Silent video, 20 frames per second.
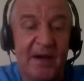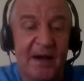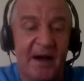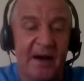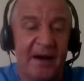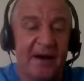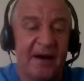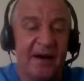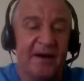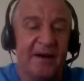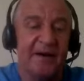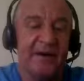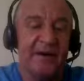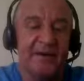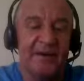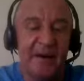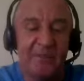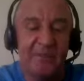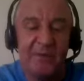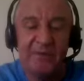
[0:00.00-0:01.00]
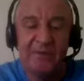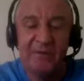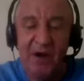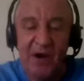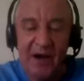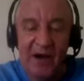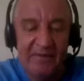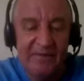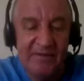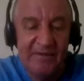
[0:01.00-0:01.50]
Number
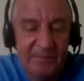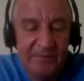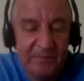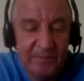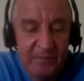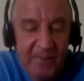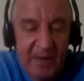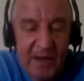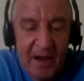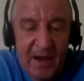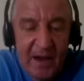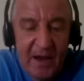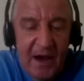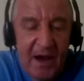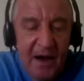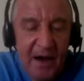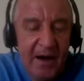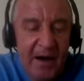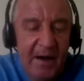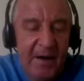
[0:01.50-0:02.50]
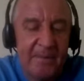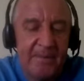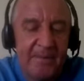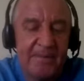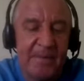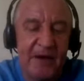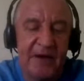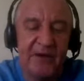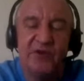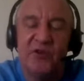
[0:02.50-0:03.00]
five,
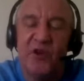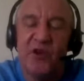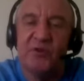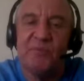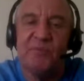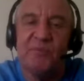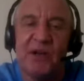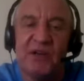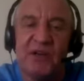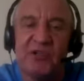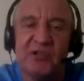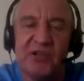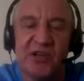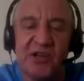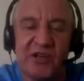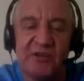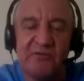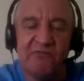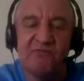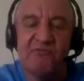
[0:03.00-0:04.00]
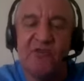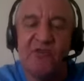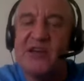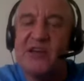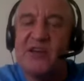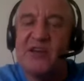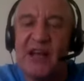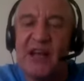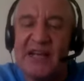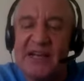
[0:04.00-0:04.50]
not much
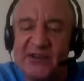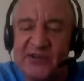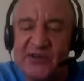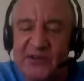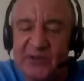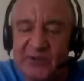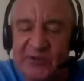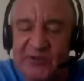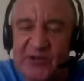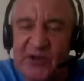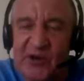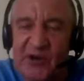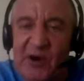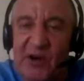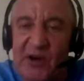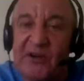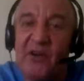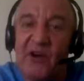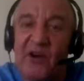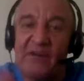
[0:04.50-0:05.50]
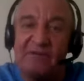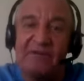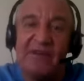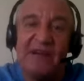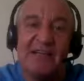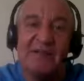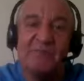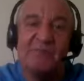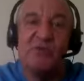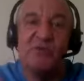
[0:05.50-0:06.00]
regulation. So unlike
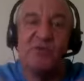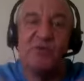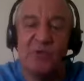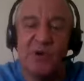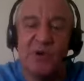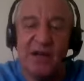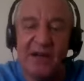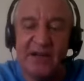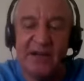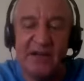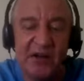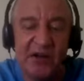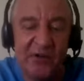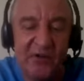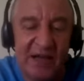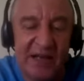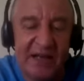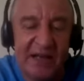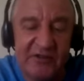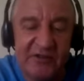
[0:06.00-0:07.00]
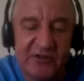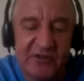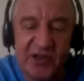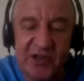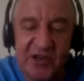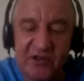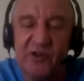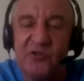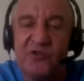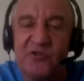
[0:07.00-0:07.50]
Facebook, where they
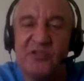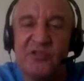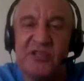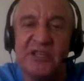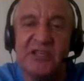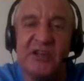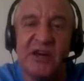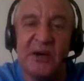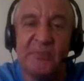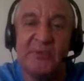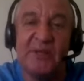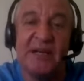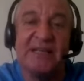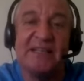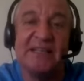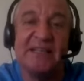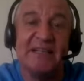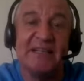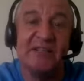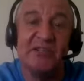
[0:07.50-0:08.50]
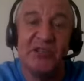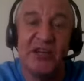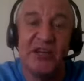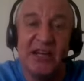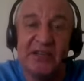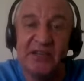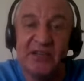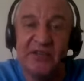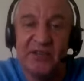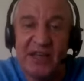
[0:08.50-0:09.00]
constantly constantly updating and
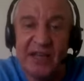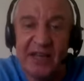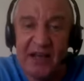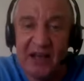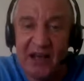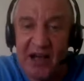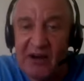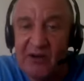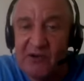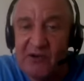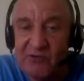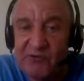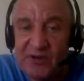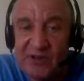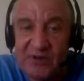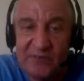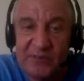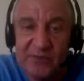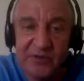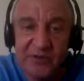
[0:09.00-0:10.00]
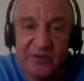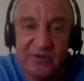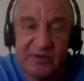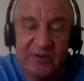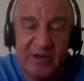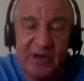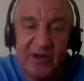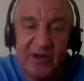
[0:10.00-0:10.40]
changing their algorithms and